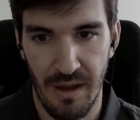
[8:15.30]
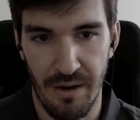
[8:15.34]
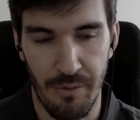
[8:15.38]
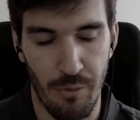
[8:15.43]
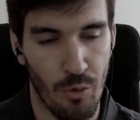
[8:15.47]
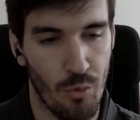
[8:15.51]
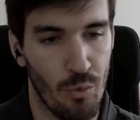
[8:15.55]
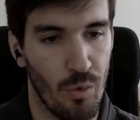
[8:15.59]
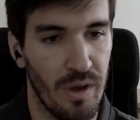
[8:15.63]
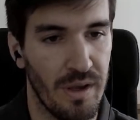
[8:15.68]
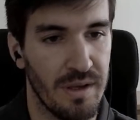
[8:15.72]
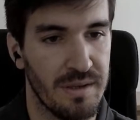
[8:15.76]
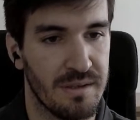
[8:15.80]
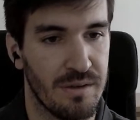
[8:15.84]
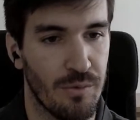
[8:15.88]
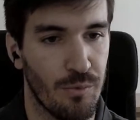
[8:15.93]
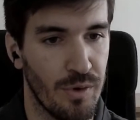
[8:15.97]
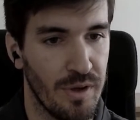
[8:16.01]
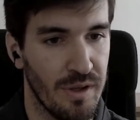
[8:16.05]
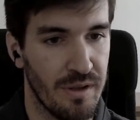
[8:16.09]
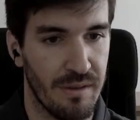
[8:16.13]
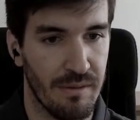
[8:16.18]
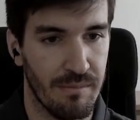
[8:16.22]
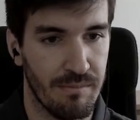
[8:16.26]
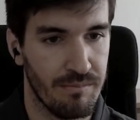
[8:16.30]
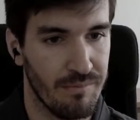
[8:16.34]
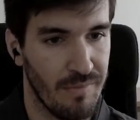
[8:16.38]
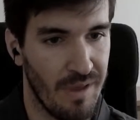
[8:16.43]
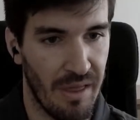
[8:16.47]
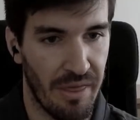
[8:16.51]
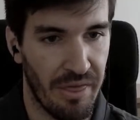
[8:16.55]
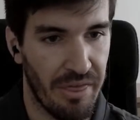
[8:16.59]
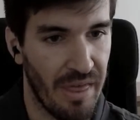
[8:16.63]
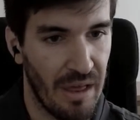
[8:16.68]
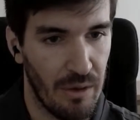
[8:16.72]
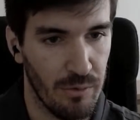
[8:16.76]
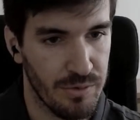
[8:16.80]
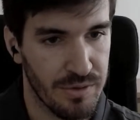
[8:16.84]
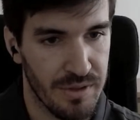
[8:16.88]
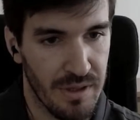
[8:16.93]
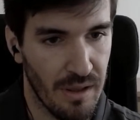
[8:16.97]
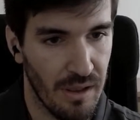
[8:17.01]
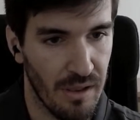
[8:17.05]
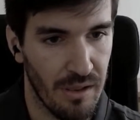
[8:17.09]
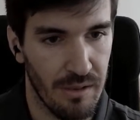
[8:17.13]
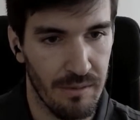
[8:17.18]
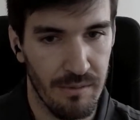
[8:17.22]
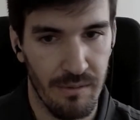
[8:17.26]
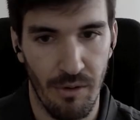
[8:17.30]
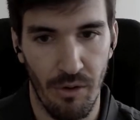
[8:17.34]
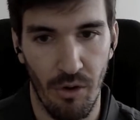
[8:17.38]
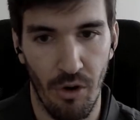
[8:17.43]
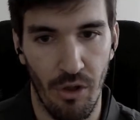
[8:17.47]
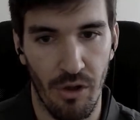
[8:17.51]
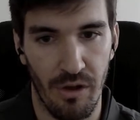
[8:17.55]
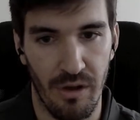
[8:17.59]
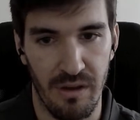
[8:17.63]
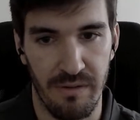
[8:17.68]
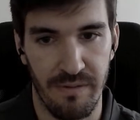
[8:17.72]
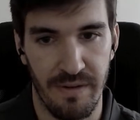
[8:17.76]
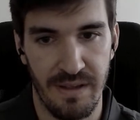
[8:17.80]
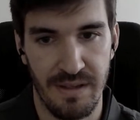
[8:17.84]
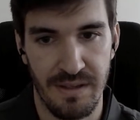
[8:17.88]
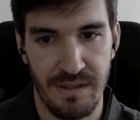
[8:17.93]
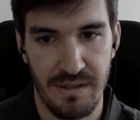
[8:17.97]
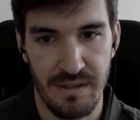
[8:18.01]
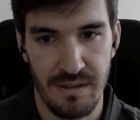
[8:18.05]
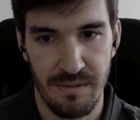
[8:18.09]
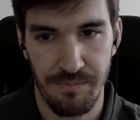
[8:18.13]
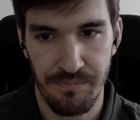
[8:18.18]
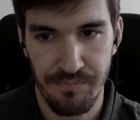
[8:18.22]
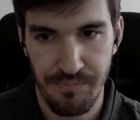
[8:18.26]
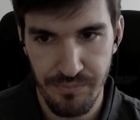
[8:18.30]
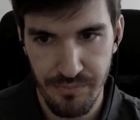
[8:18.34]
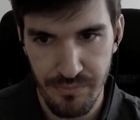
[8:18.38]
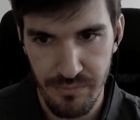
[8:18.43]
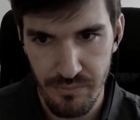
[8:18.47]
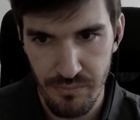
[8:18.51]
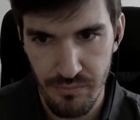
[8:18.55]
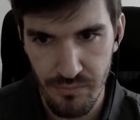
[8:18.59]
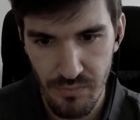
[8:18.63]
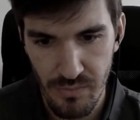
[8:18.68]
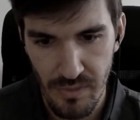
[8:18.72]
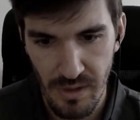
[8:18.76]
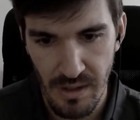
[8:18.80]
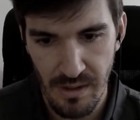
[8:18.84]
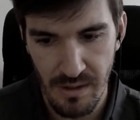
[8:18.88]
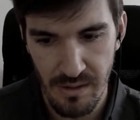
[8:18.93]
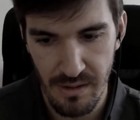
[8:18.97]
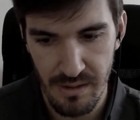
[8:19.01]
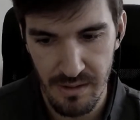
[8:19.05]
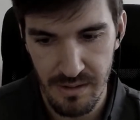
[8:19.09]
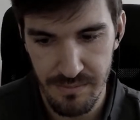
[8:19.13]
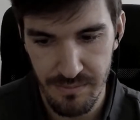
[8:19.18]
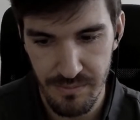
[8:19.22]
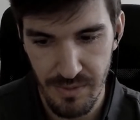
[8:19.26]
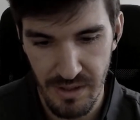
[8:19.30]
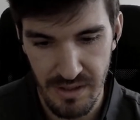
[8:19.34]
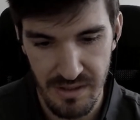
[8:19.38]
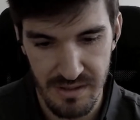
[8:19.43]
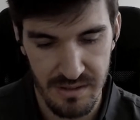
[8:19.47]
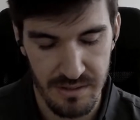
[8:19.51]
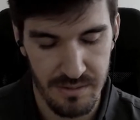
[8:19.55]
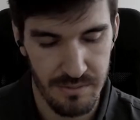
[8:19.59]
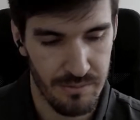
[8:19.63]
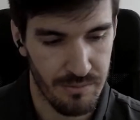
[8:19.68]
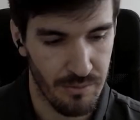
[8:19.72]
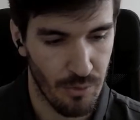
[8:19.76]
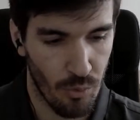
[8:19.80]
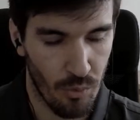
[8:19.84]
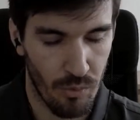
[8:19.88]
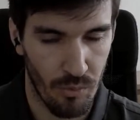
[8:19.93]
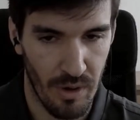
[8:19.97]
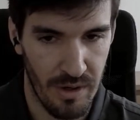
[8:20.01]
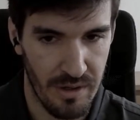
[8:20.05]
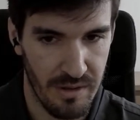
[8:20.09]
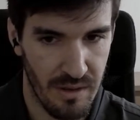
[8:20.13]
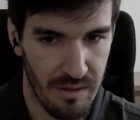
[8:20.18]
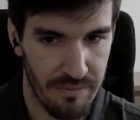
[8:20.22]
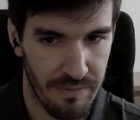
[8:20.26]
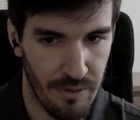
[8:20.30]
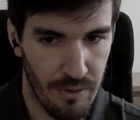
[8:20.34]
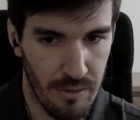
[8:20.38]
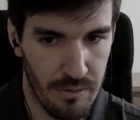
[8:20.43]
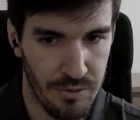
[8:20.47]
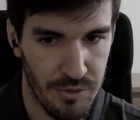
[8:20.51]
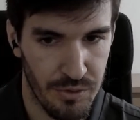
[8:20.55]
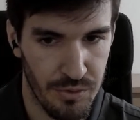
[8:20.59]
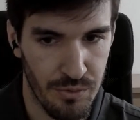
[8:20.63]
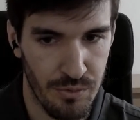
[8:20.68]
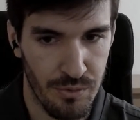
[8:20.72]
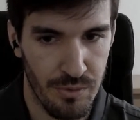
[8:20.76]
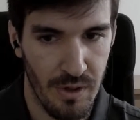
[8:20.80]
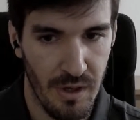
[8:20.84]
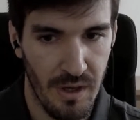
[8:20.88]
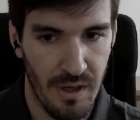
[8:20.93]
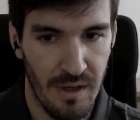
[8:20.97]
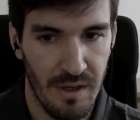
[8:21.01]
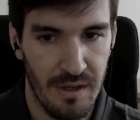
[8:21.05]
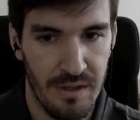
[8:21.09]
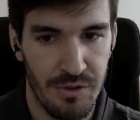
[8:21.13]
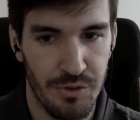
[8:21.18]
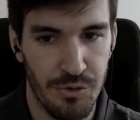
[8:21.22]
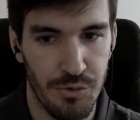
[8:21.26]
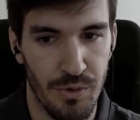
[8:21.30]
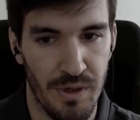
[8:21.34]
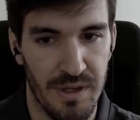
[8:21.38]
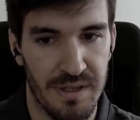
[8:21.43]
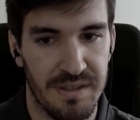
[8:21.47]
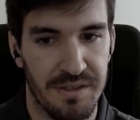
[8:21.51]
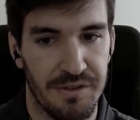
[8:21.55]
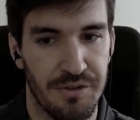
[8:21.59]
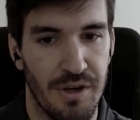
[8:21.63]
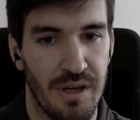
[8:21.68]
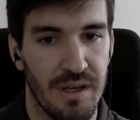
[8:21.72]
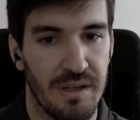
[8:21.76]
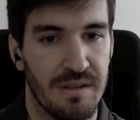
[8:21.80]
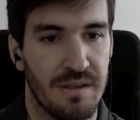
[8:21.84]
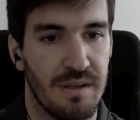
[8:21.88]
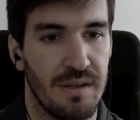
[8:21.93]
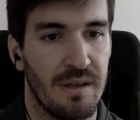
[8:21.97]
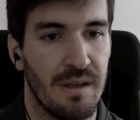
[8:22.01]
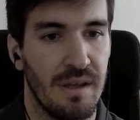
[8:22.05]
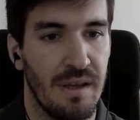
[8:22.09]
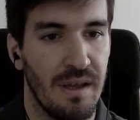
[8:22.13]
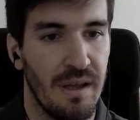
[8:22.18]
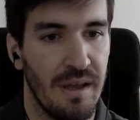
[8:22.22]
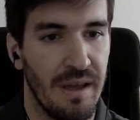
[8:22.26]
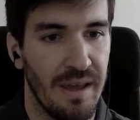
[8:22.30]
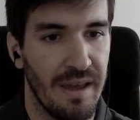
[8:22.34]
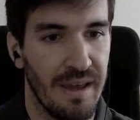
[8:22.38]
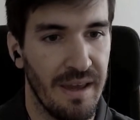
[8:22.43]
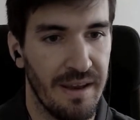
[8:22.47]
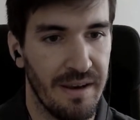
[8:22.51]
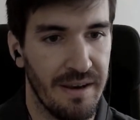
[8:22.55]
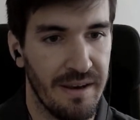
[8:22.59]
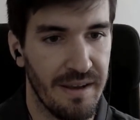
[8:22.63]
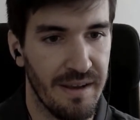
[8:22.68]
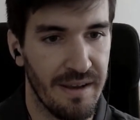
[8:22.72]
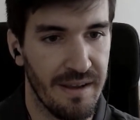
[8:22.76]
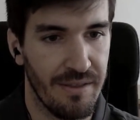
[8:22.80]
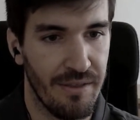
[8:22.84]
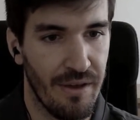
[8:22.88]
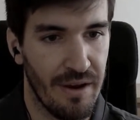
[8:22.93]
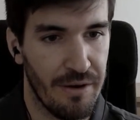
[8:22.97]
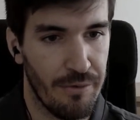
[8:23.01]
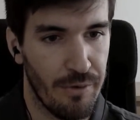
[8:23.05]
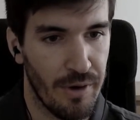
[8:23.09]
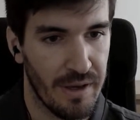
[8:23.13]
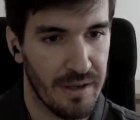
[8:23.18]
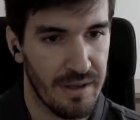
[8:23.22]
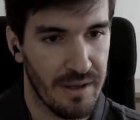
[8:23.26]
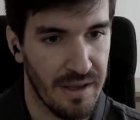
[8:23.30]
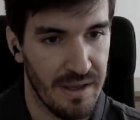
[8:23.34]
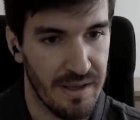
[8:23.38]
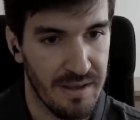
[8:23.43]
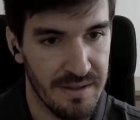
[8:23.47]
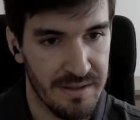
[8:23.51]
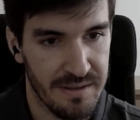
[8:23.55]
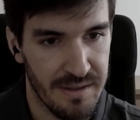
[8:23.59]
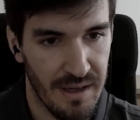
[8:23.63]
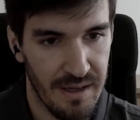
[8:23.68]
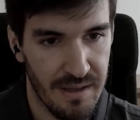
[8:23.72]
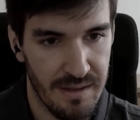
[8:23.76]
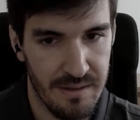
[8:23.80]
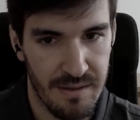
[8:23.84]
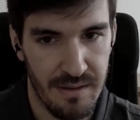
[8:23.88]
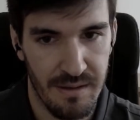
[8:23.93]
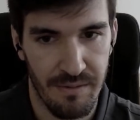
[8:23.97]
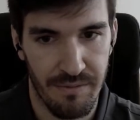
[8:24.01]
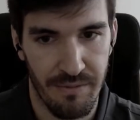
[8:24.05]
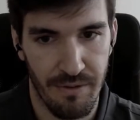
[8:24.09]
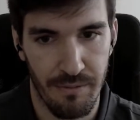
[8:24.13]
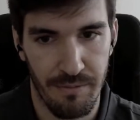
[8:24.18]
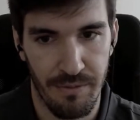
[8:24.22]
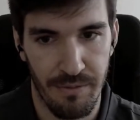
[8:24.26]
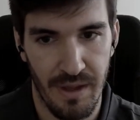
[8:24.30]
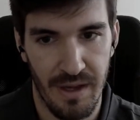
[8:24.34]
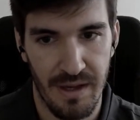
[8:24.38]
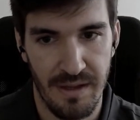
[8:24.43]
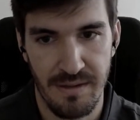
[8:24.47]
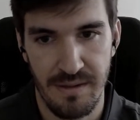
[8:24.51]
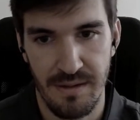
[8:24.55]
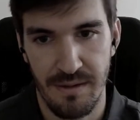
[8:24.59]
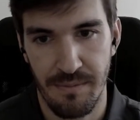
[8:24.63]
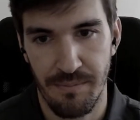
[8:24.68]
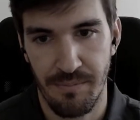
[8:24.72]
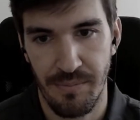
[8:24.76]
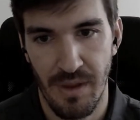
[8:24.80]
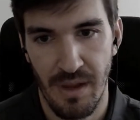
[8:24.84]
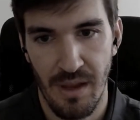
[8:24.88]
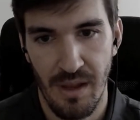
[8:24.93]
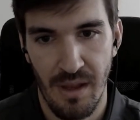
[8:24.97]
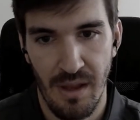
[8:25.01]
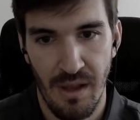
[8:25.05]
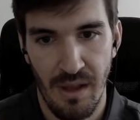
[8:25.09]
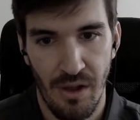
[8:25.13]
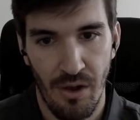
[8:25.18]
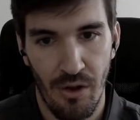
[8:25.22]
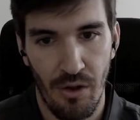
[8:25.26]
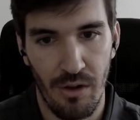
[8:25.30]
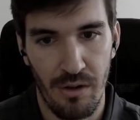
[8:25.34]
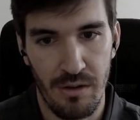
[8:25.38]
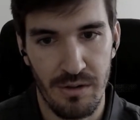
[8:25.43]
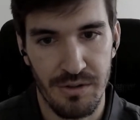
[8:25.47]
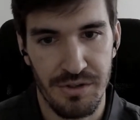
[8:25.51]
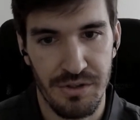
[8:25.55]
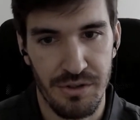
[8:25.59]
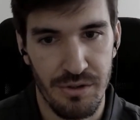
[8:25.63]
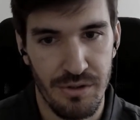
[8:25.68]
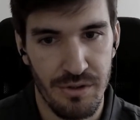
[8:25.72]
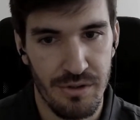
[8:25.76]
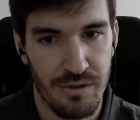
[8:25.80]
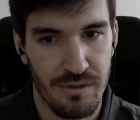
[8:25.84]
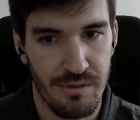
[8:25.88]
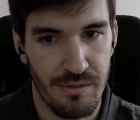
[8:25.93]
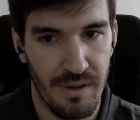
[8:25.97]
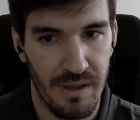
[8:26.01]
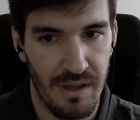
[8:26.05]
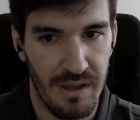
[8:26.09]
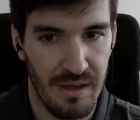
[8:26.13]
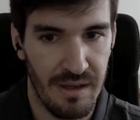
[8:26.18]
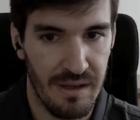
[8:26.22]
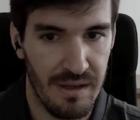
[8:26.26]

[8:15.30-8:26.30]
request with 1,000 log events. It's quite difficult to extract any direct insight from that. Also,